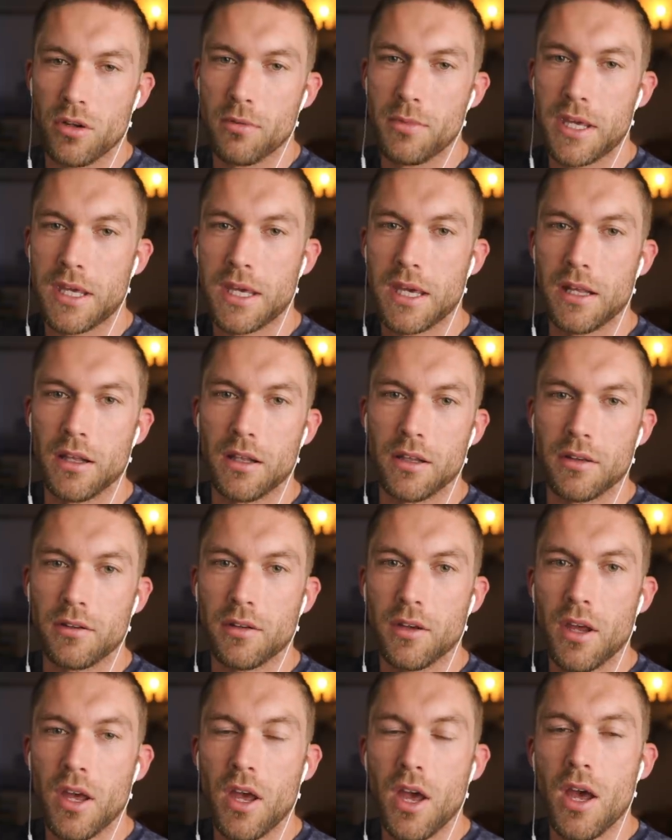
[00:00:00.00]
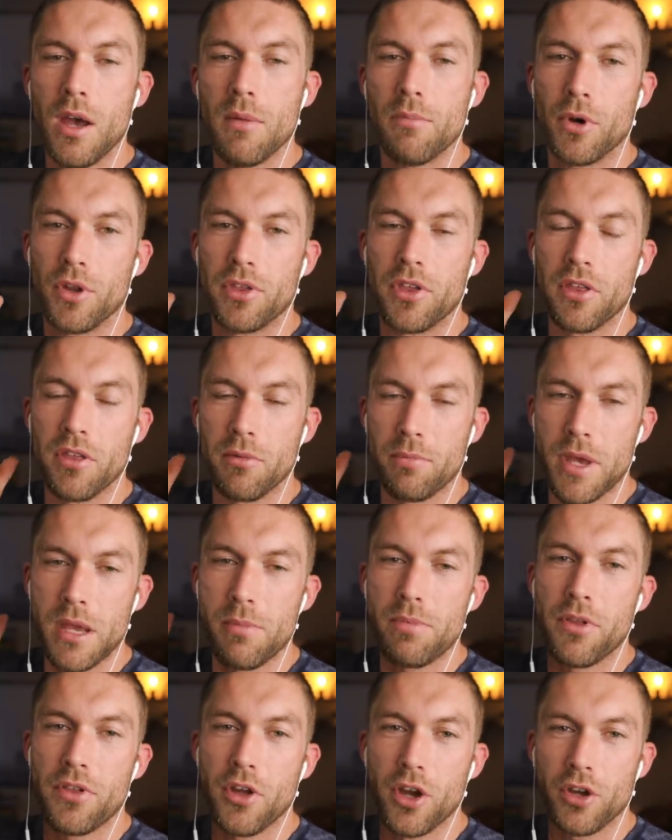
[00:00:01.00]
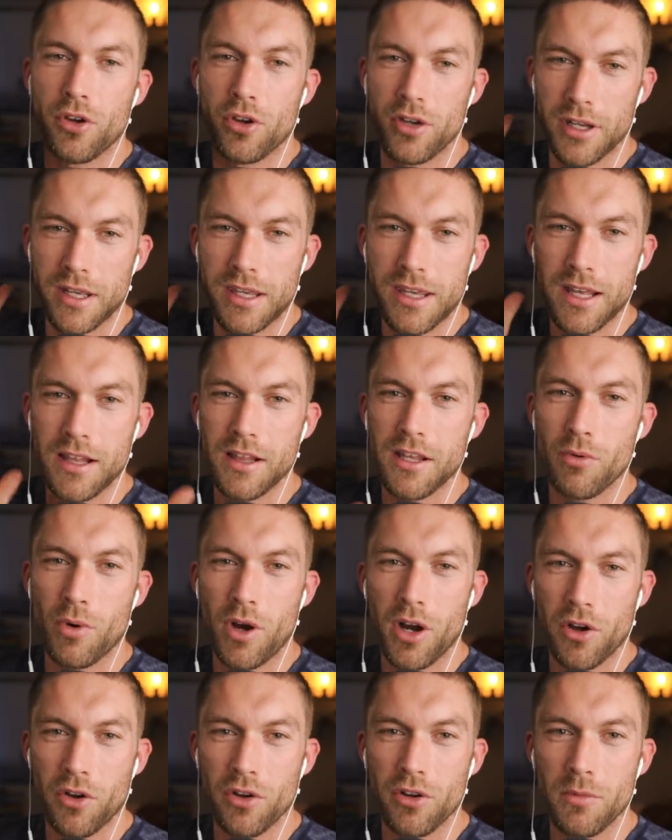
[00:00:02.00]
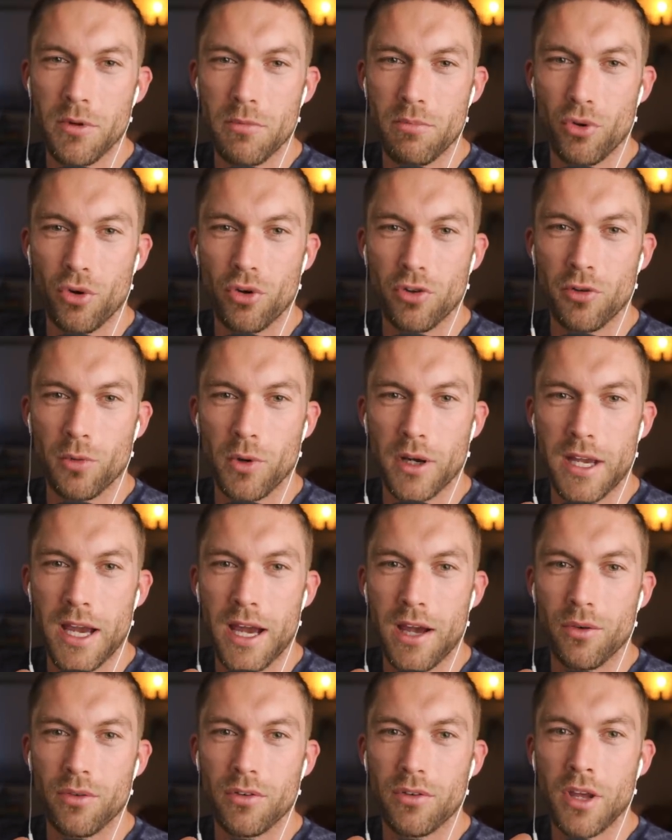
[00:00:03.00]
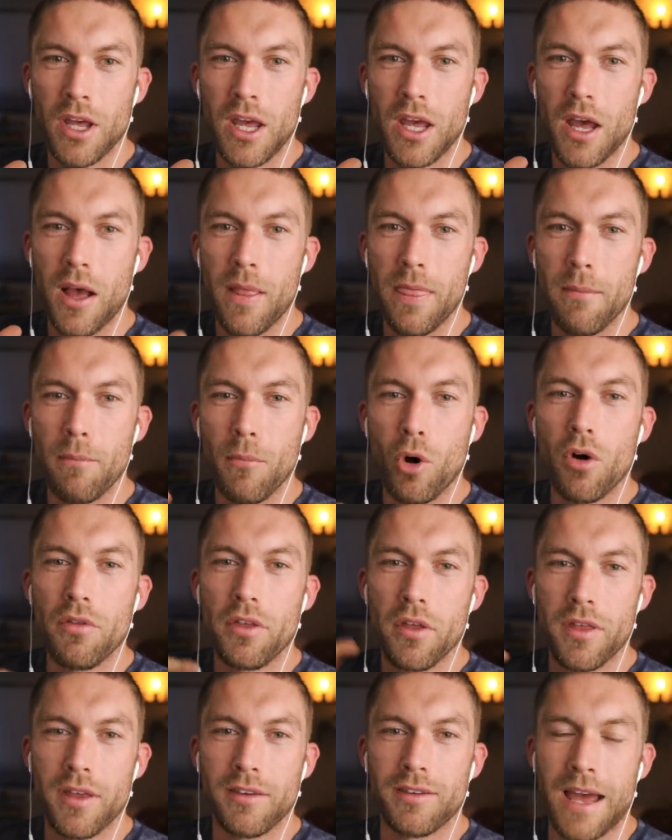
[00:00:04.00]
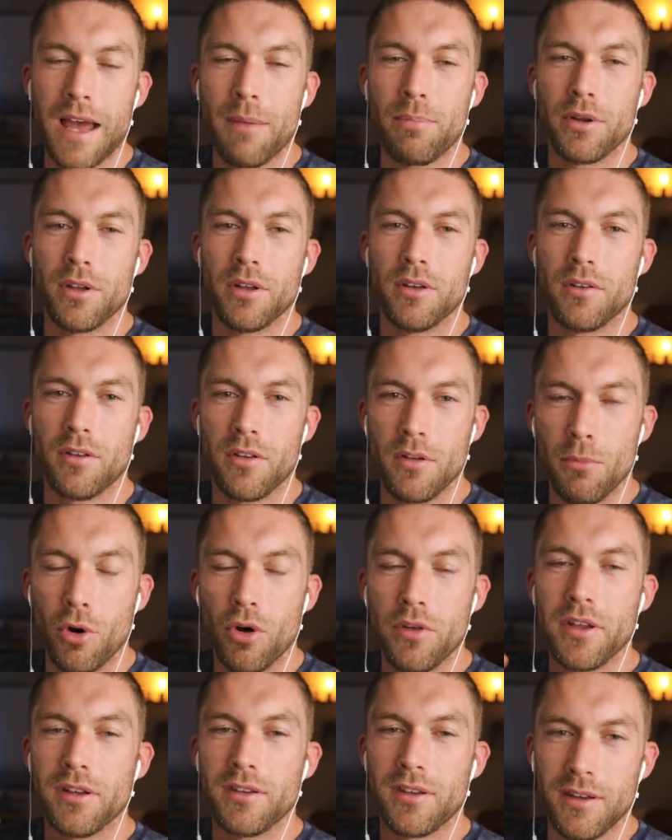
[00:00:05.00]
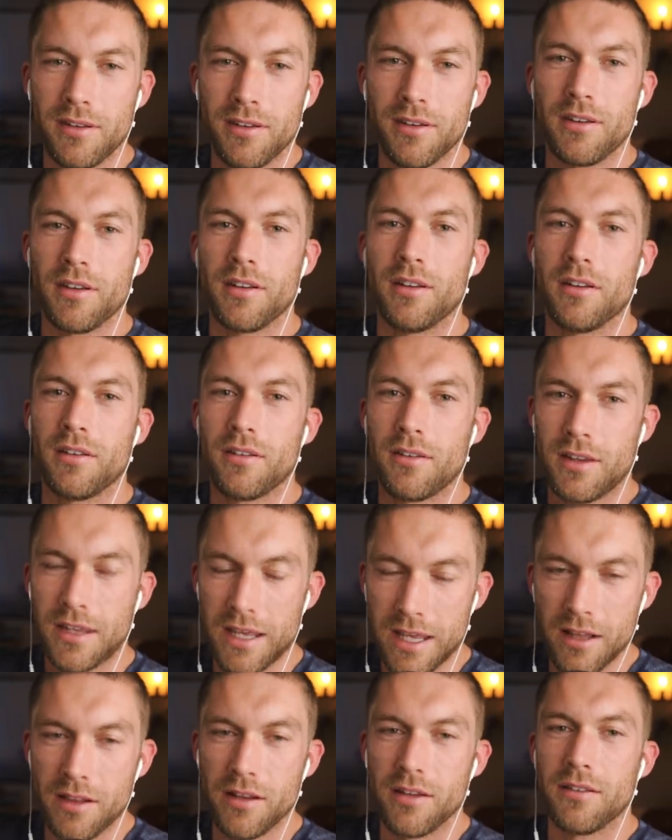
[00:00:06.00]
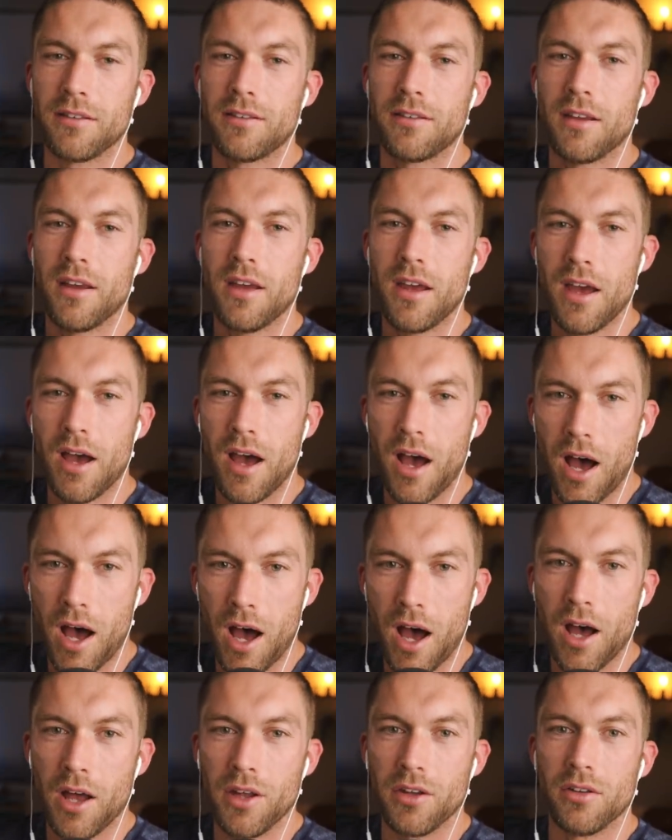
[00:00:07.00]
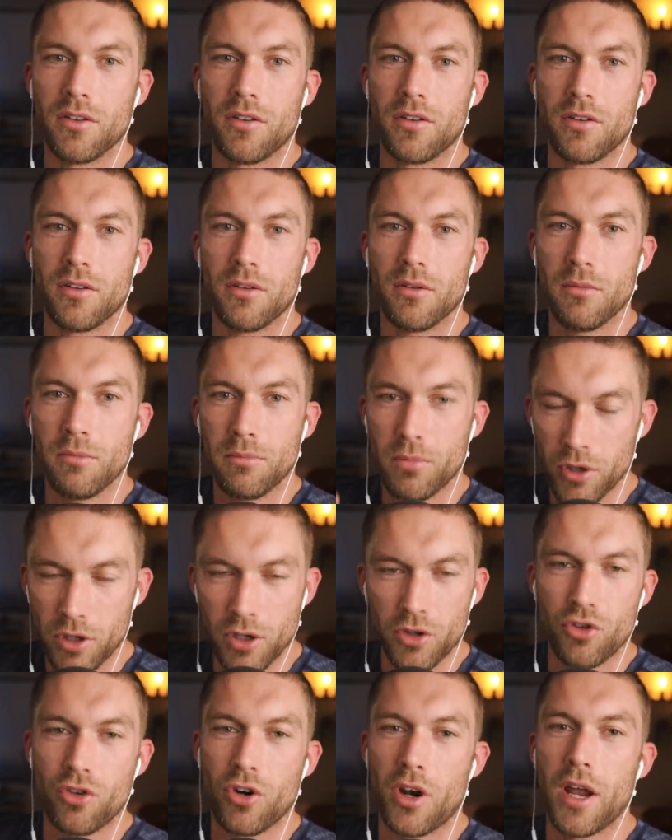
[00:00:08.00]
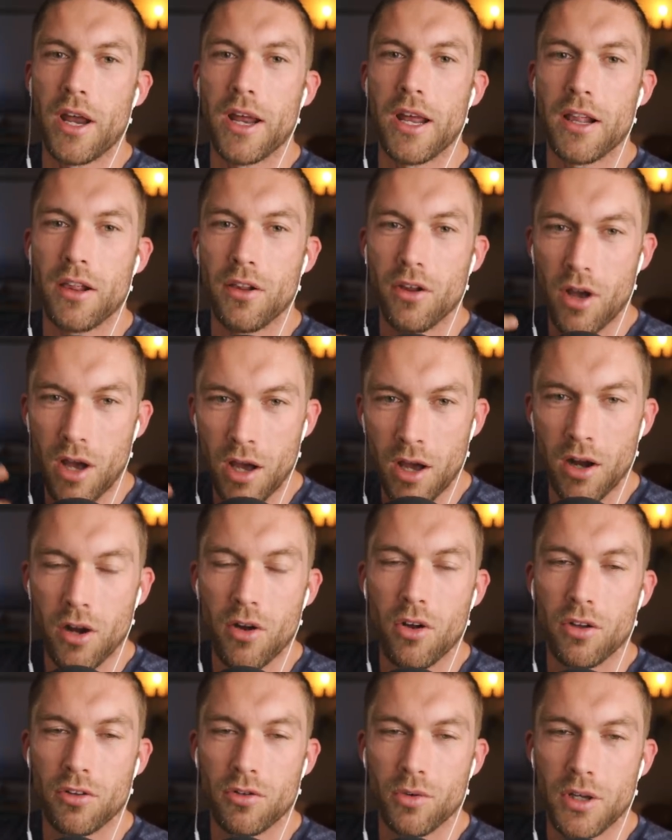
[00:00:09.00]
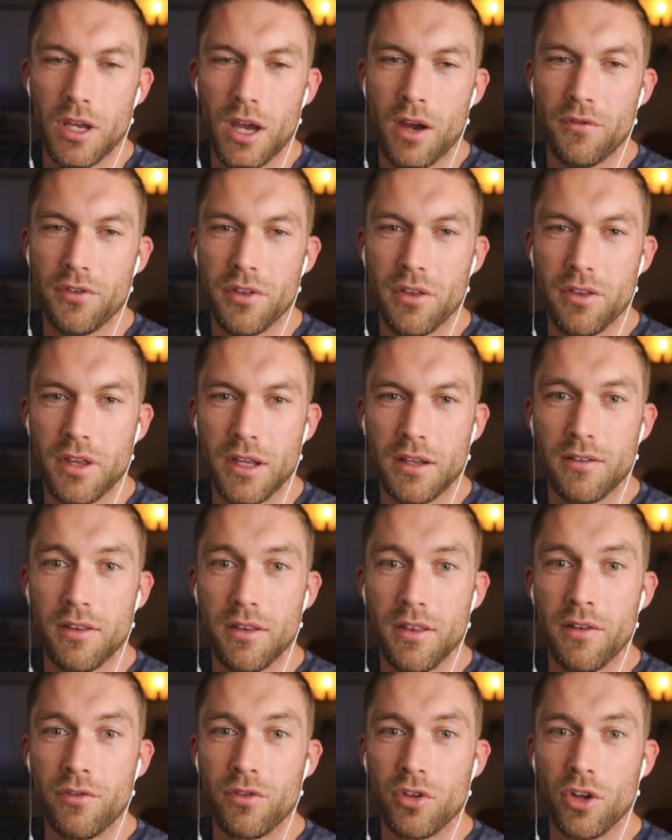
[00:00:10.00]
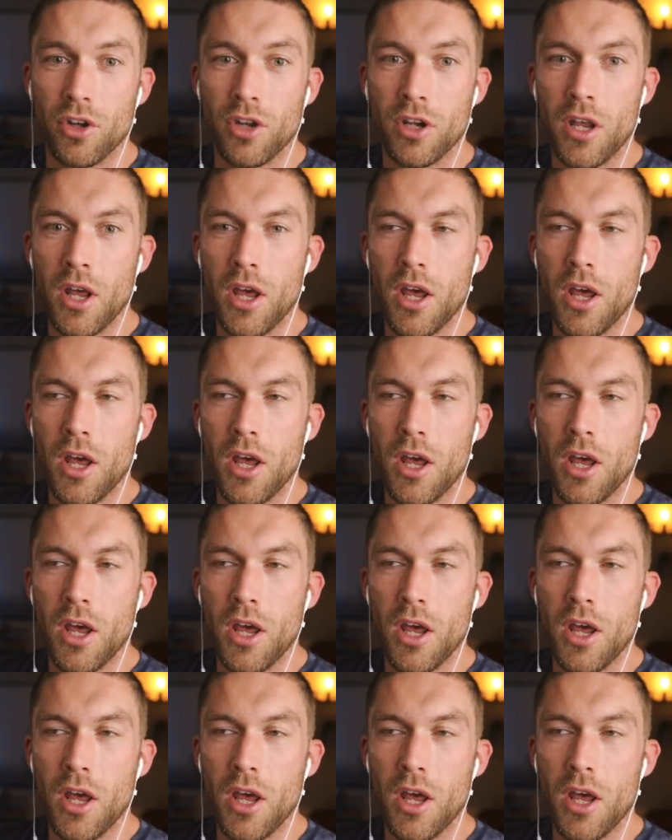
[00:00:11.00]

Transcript: to be killed, but that yeah. the people that are going to kill you aren't going to be brought to account. And the more yes. that this happens, the more that dissidents, killers aren't put on trial or aren't called to account for the things that they've done,